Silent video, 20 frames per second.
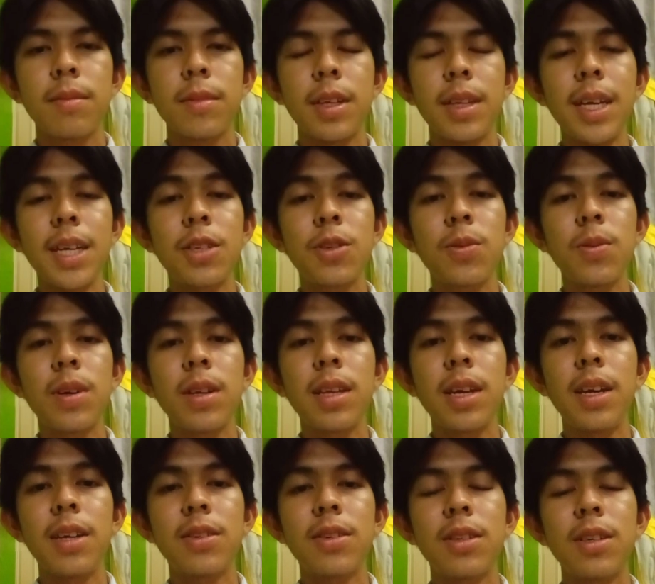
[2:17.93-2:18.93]
The next one
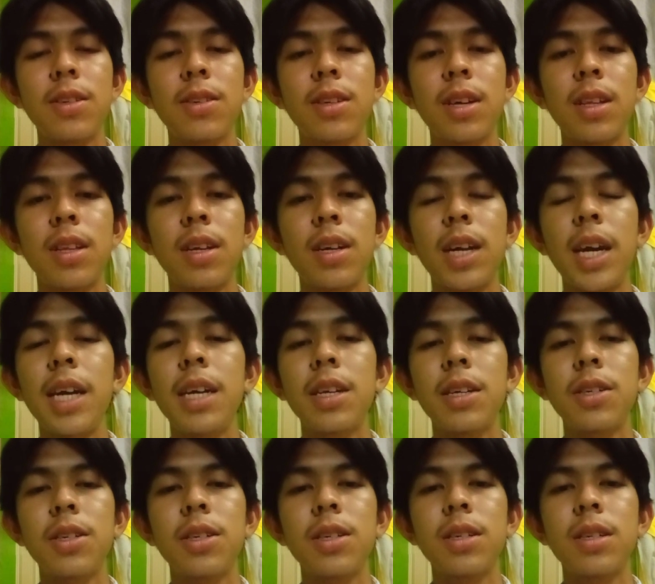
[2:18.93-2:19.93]
is the Standard
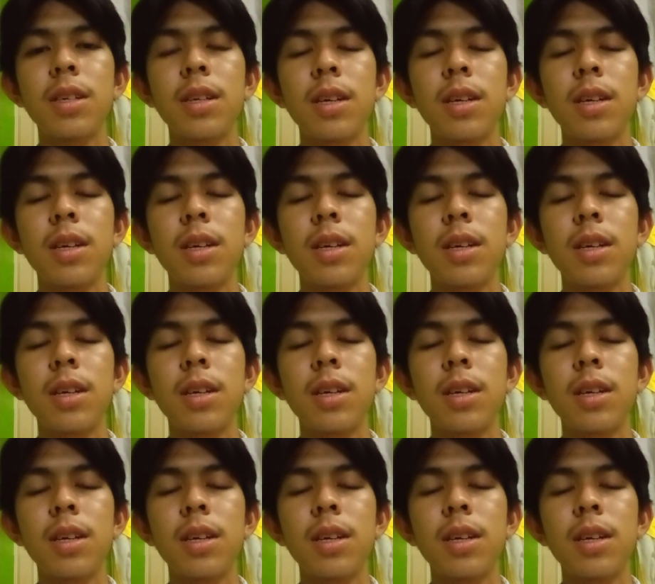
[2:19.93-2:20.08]
English.